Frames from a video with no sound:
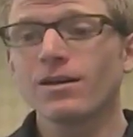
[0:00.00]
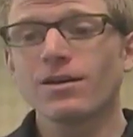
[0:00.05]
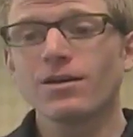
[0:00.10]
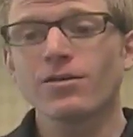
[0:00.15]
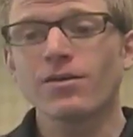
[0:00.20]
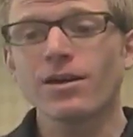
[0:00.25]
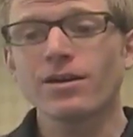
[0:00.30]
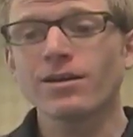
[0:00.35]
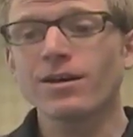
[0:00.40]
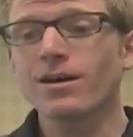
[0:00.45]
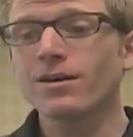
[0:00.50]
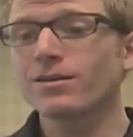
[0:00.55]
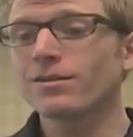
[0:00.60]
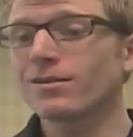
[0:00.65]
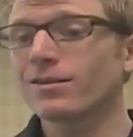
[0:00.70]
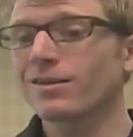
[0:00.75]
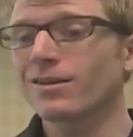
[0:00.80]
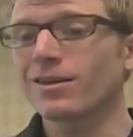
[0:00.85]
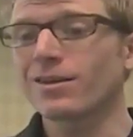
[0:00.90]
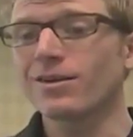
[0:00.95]
right now,
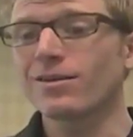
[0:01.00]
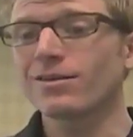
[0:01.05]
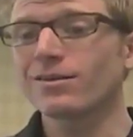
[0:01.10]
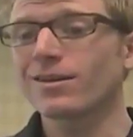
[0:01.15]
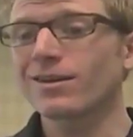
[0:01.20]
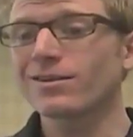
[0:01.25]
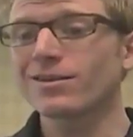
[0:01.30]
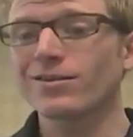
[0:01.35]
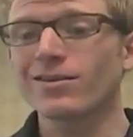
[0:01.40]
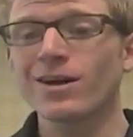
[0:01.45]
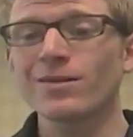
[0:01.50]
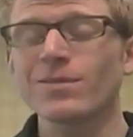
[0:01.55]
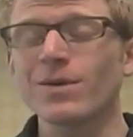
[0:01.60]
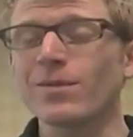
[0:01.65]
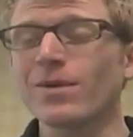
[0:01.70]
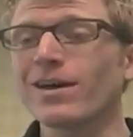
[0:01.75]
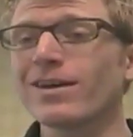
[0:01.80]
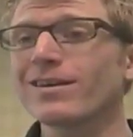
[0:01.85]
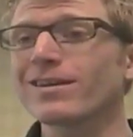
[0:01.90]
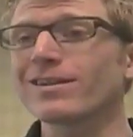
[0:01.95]
you know, get to ride my
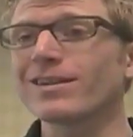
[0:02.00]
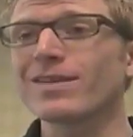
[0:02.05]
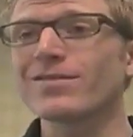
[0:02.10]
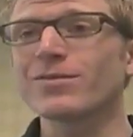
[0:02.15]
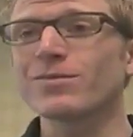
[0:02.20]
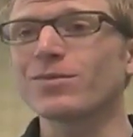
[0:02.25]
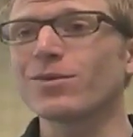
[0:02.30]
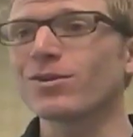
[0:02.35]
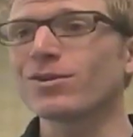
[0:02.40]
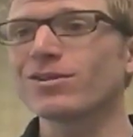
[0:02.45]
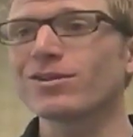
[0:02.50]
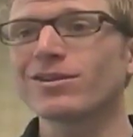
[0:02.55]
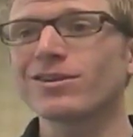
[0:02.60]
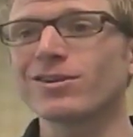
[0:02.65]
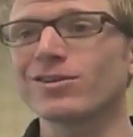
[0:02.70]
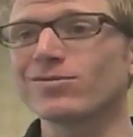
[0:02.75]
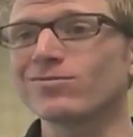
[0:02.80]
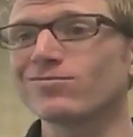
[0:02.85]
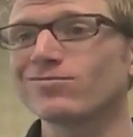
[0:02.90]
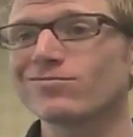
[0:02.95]
bike and live in Boulder,
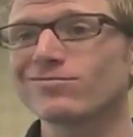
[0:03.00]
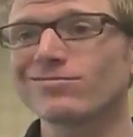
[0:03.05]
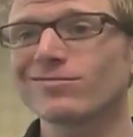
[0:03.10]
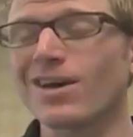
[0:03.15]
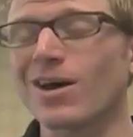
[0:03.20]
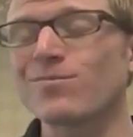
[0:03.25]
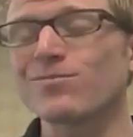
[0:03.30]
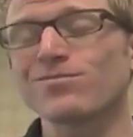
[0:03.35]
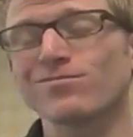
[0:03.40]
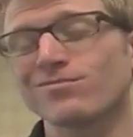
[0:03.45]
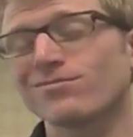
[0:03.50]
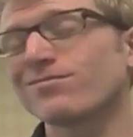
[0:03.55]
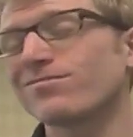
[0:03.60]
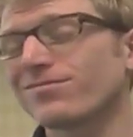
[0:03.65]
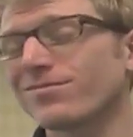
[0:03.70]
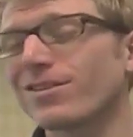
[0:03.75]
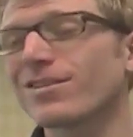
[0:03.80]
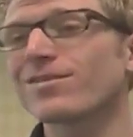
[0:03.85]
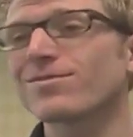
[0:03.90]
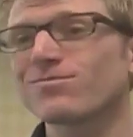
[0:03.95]
and I'm
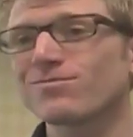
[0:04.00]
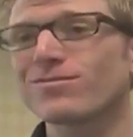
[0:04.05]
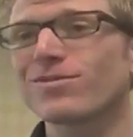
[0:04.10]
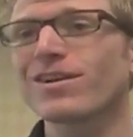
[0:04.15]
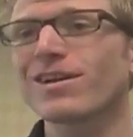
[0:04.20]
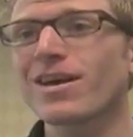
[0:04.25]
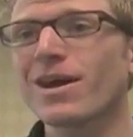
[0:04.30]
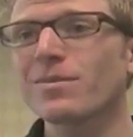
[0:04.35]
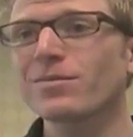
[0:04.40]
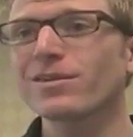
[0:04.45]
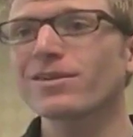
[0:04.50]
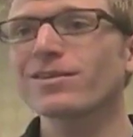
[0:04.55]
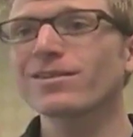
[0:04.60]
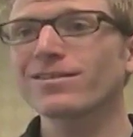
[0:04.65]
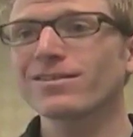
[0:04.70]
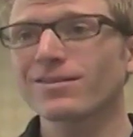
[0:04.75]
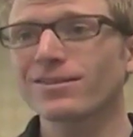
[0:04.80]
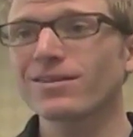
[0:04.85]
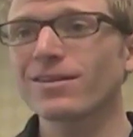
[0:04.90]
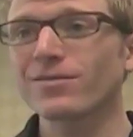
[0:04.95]
just pretty happy.
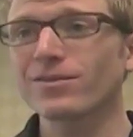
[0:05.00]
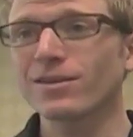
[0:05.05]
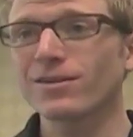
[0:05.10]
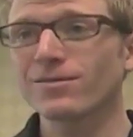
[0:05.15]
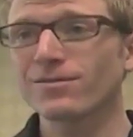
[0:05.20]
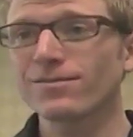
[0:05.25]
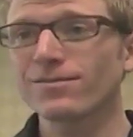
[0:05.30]
Definitely